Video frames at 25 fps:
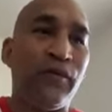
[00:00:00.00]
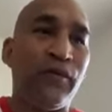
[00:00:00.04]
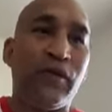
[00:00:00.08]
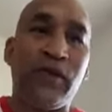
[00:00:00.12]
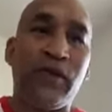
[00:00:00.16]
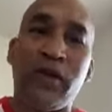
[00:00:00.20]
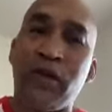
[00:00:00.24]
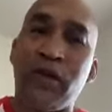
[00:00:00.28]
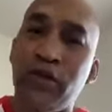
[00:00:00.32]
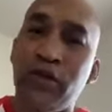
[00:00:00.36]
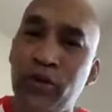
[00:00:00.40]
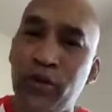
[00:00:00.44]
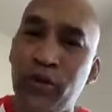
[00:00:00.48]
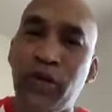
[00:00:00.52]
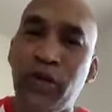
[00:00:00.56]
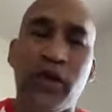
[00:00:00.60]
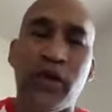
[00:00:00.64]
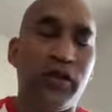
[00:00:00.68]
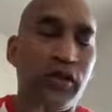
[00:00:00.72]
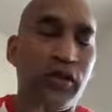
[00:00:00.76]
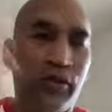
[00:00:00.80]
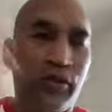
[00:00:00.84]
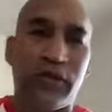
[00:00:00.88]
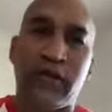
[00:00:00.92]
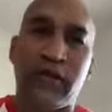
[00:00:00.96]
The
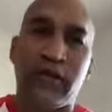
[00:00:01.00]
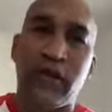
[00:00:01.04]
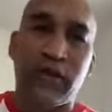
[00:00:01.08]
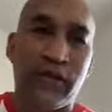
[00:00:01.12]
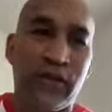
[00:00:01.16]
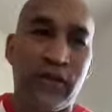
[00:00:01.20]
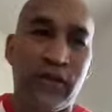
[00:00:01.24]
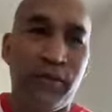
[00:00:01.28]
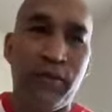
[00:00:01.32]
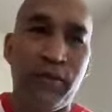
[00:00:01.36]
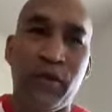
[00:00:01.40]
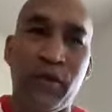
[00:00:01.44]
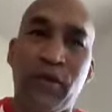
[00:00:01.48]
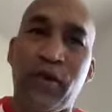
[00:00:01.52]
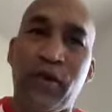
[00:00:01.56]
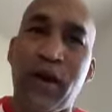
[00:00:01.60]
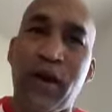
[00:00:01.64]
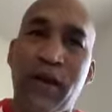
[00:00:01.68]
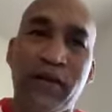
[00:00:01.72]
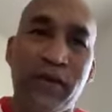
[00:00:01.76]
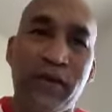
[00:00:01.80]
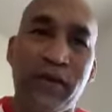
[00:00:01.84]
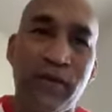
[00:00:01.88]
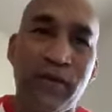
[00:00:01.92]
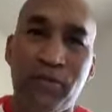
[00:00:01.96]
judicial system, you know, I
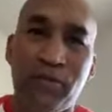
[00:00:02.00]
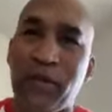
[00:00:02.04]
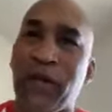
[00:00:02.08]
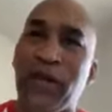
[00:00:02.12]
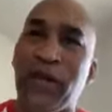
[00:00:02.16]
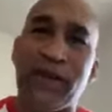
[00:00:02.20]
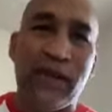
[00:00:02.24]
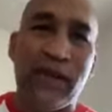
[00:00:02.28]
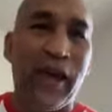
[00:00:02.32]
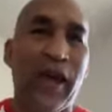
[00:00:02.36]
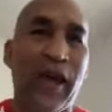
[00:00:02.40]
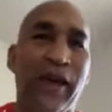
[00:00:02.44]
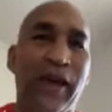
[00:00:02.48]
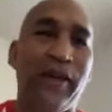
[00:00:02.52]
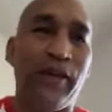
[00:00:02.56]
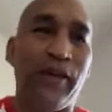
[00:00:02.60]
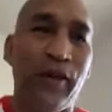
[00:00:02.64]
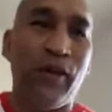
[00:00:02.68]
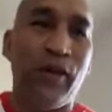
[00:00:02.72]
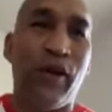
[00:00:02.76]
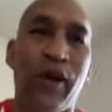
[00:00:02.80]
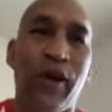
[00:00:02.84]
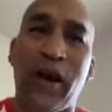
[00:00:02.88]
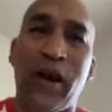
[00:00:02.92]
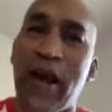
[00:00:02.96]
had to beat that. You know,
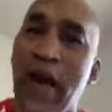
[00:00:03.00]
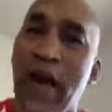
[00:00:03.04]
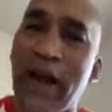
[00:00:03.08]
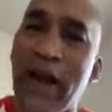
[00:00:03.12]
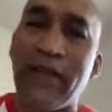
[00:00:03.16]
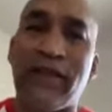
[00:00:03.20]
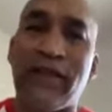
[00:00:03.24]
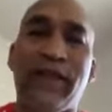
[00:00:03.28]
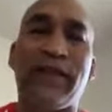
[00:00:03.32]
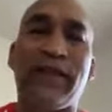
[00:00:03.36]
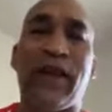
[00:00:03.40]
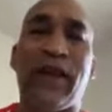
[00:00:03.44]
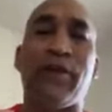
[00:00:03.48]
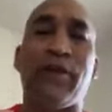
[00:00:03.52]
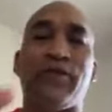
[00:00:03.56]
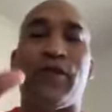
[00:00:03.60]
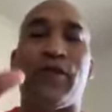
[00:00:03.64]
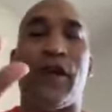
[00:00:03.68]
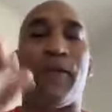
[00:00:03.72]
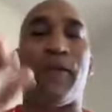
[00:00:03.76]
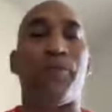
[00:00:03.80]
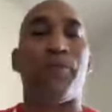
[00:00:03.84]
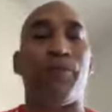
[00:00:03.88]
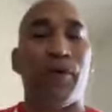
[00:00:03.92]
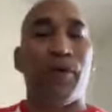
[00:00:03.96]
a lot of things that was
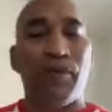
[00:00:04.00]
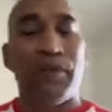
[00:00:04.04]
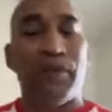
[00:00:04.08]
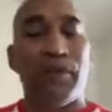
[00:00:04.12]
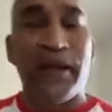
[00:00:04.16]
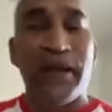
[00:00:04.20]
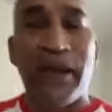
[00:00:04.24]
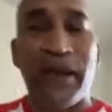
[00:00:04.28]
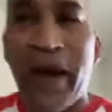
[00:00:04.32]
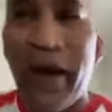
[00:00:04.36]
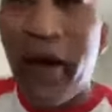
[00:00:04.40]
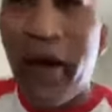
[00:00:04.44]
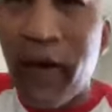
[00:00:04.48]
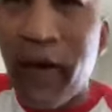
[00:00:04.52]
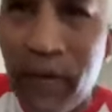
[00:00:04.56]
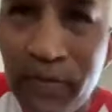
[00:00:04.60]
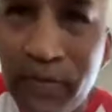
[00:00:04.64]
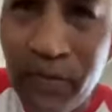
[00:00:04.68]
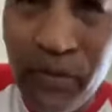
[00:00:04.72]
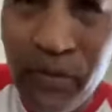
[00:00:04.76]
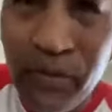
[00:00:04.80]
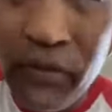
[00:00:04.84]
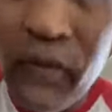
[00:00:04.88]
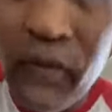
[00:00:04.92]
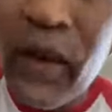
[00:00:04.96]
trying to put me down,
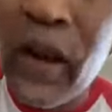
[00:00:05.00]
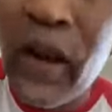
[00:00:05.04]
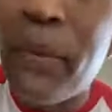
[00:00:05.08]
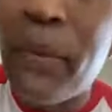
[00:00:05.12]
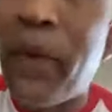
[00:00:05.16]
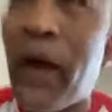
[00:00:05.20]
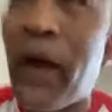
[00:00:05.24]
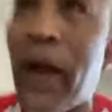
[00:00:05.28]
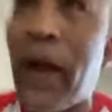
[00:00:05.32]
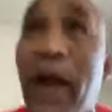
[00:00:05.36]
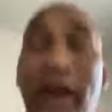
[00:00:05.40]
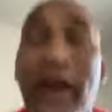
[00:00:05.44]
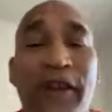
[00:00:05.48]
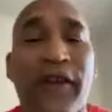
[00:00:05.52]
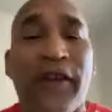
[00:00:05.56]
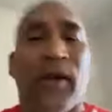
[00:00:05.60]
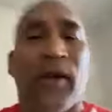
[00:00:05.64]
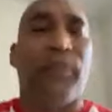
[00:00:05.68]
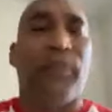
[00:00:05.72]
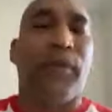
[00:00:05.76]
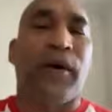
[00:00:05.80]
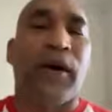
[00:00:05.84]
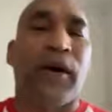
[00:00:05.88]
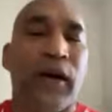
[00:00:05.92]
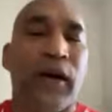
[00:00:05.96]
but I ended up,